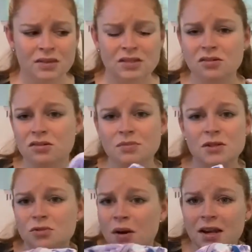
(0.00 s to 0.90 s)
This cost me
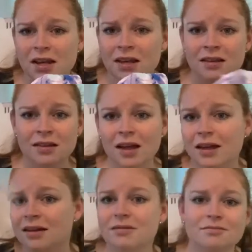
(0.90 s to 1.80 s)
$20.
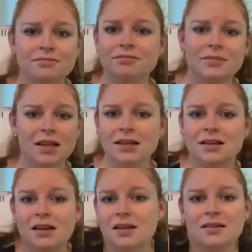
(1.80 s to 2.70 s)
Like, it
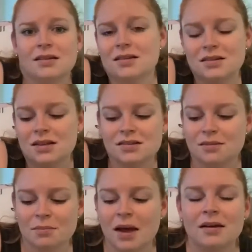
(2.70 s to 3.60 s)

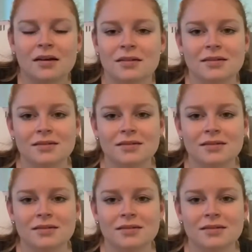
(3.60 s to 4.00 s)
doesn't matter.